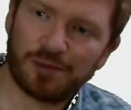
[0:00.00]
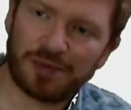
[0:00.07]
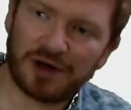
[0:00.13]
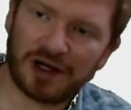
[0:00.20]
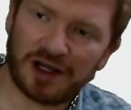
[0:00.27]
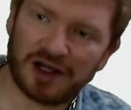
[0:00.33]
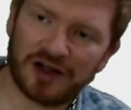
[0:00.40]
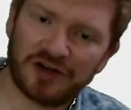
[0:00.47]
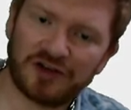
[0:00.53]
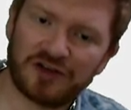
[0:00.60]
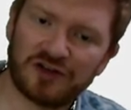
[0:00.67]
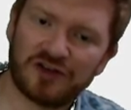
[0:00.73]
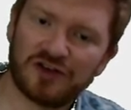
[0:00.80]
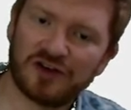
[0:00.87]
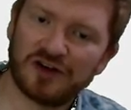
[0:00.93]

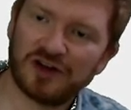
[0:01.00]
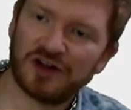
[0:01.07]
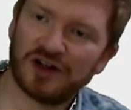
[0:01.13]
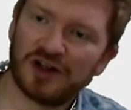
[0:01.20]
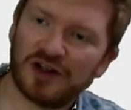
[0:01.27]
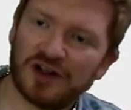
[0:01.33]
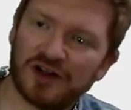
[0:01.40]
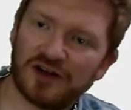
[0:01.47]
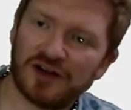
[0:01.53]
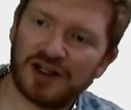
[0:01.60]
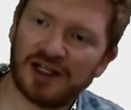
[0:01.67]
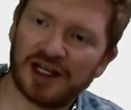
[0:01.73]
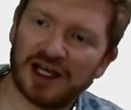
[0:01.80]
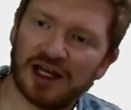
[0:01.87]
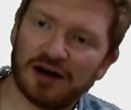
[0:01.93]
plus
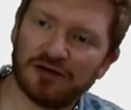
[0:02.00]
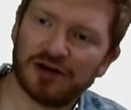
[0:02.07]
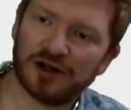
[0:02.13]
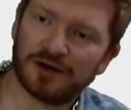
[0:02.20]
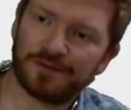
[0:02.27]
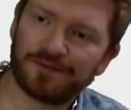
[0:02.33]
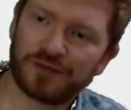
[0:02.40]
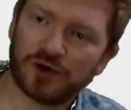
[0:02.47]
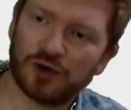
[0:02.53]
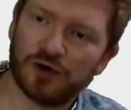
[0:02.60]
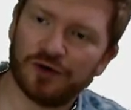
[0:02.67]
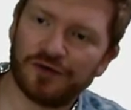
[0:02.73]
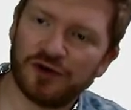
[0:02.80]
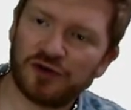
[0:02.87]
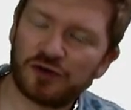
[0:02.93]
the area
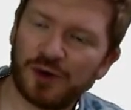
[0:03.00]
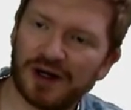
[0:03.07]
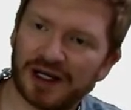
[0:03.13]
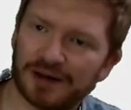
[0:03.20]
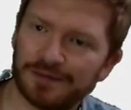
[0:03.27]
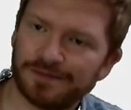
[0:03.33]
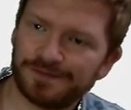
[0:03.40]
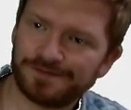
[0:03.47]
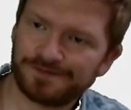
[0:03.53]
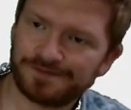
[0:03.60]
of the square.